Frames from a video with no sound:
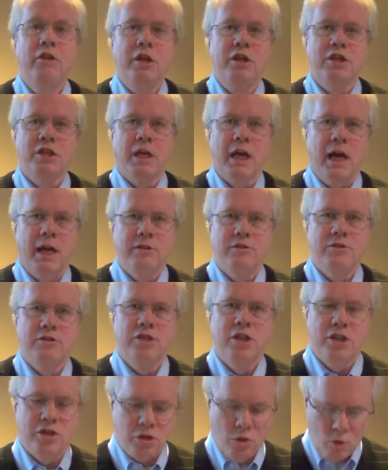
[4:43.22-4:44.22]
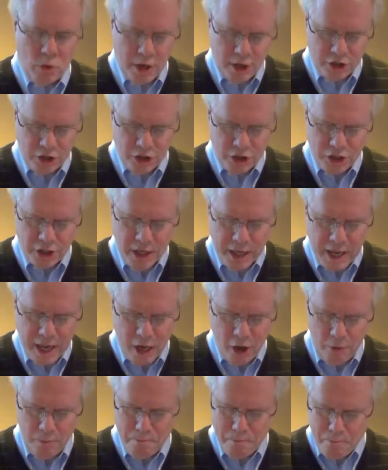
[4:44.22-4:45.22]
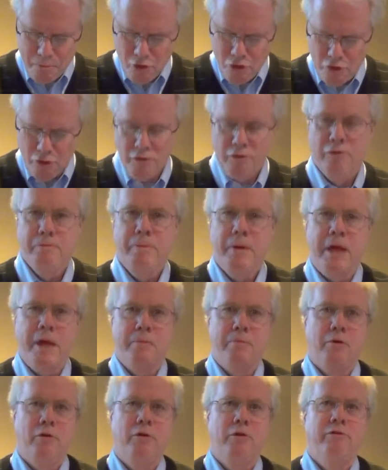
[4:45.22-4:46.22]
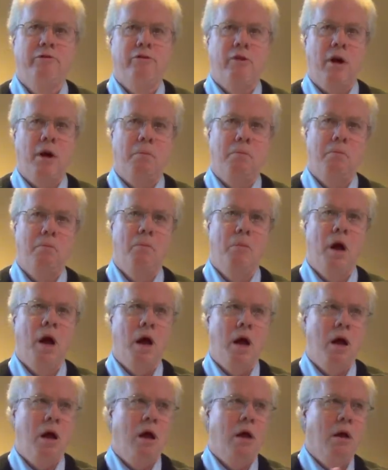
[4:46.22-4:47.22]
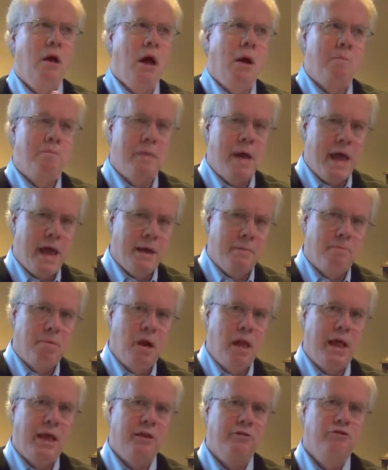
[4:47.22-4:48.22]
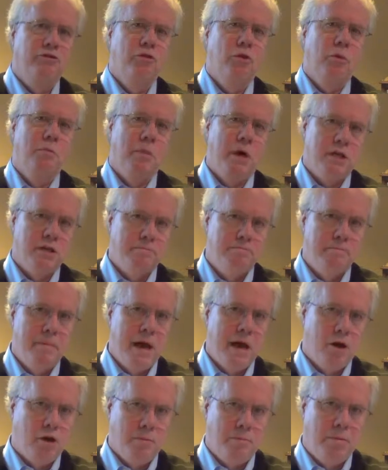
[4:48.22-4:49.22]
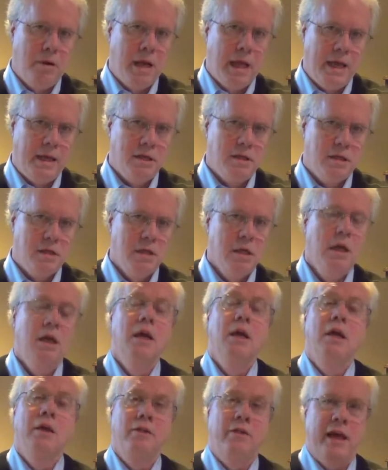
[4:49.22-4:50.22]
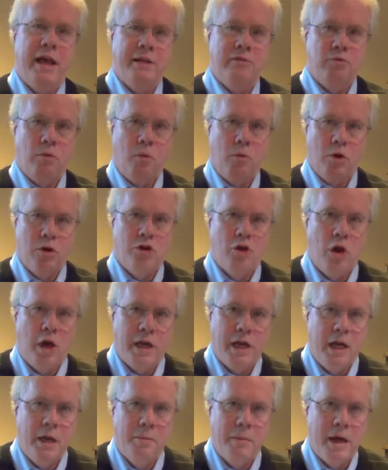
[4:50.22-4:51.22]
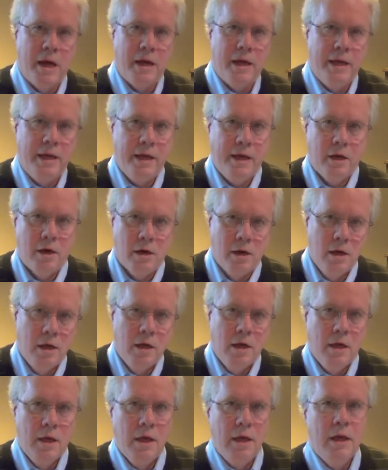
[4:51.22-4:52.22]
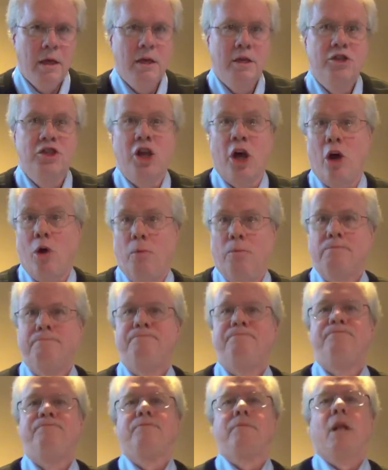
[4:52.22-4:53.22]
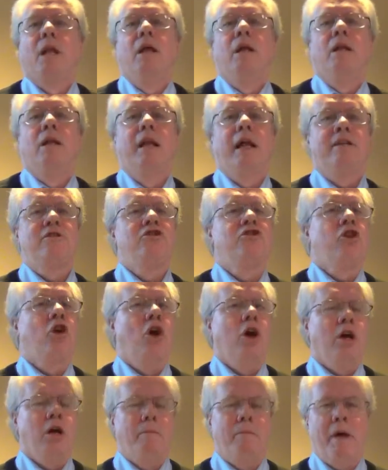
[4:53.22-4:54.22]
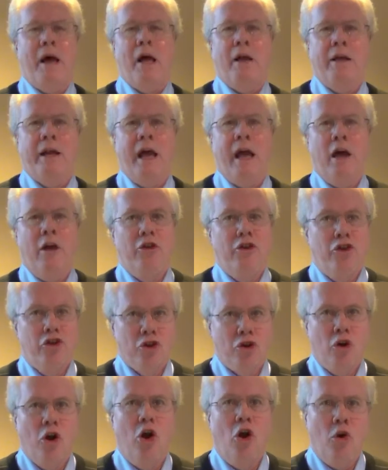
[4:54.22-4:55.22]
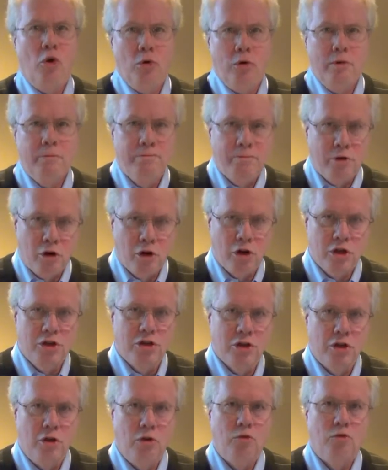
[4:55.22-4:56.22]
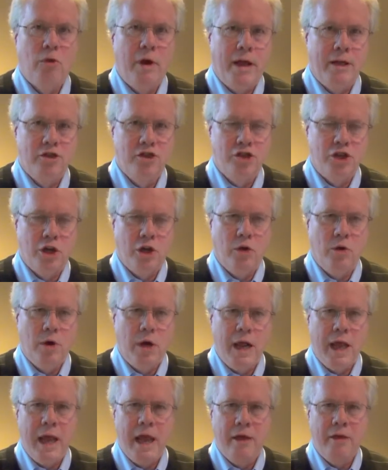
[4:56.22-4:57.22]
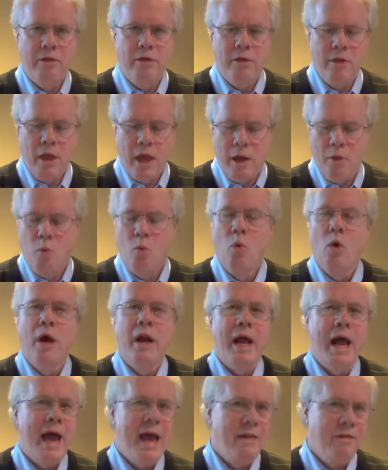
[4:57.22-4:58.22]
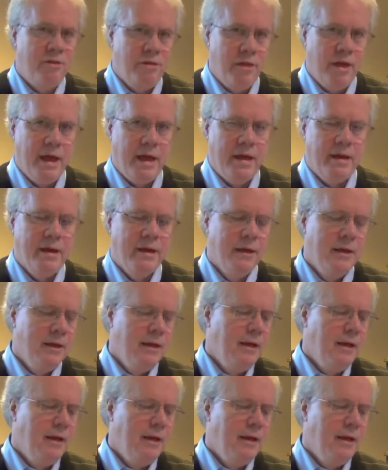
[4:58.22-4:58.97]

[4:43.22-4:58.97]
these kinds of situations to help move people from a bad place to a much better place. That's what we're talking about here. So, let's talk about now your own personal red zone and what I think,